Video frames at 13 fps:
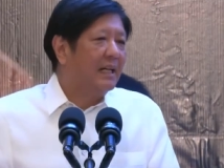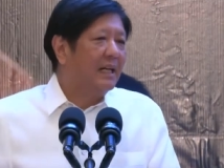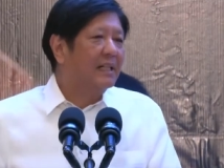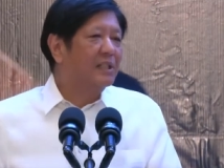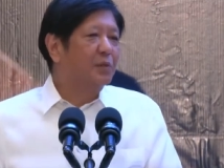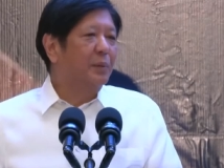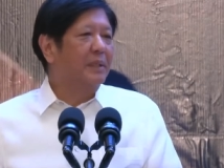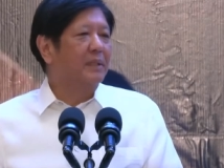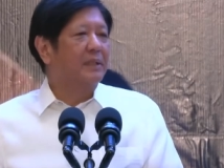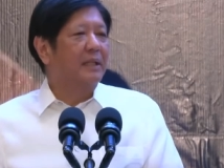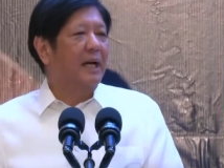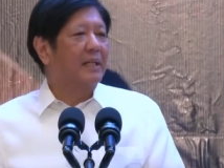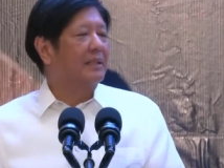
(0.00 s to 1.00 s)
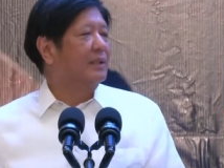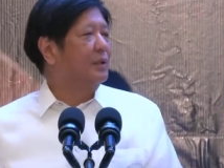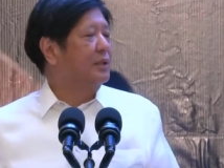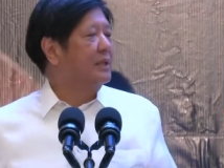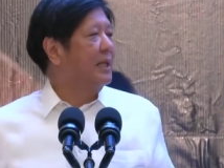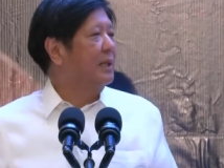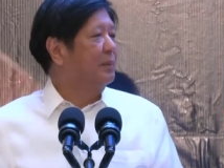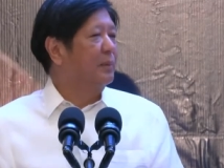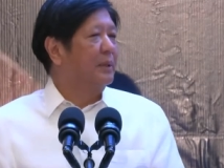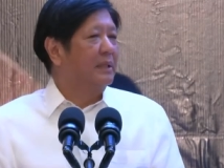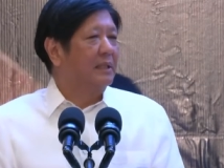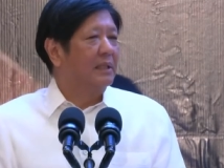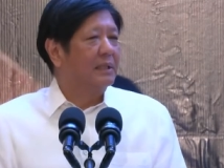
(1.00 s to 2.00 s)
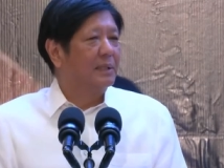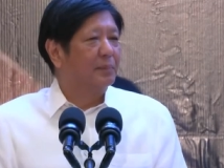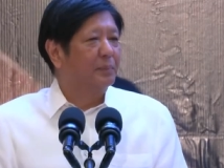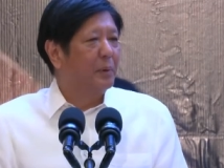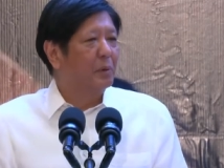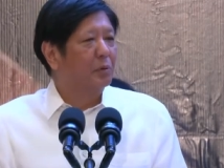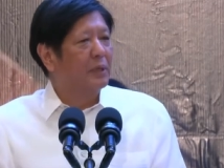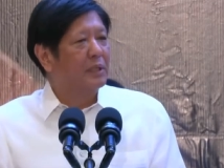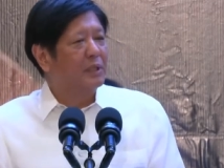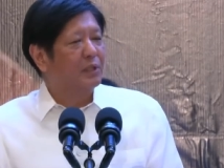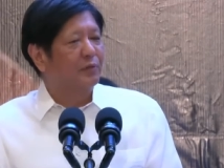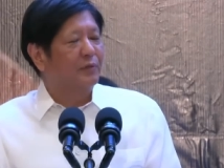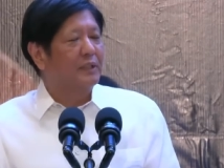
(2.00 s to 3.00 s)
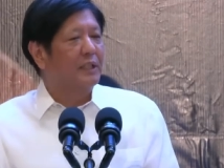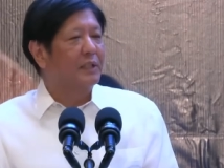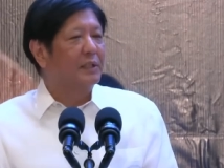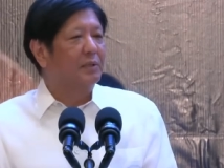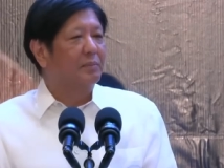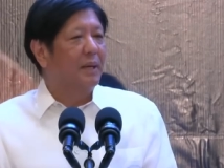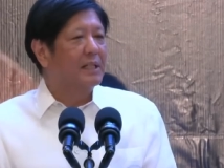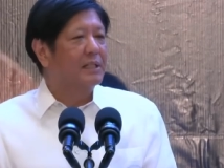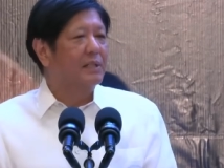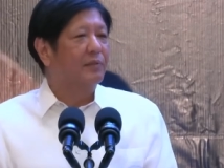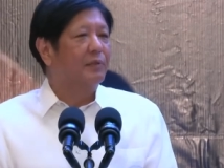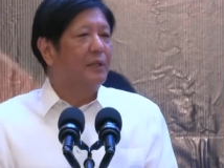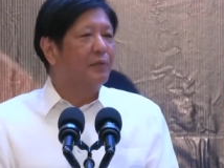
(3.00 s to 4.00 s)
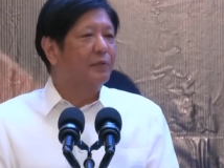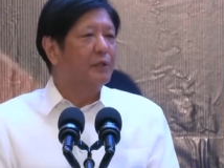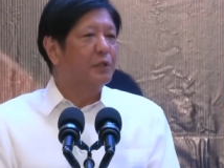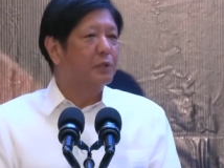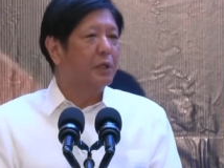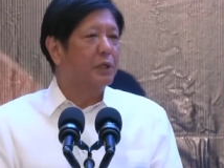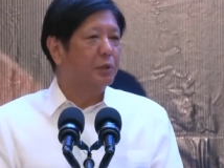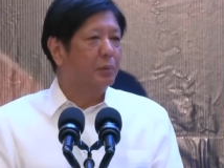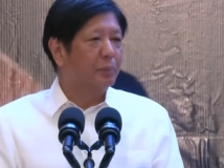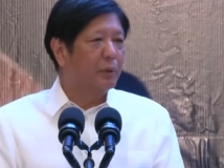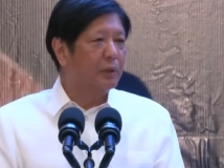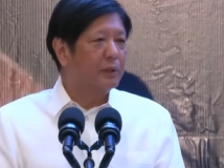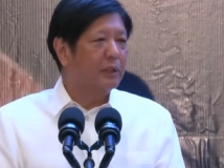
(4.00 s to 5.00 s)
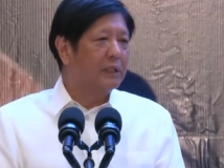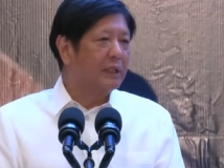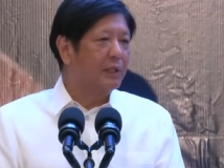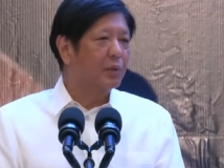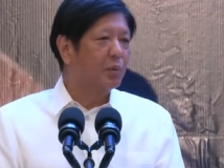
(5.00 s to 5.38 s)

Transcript: As we are gathered to celebrate the progress of another massive infrastructure project in the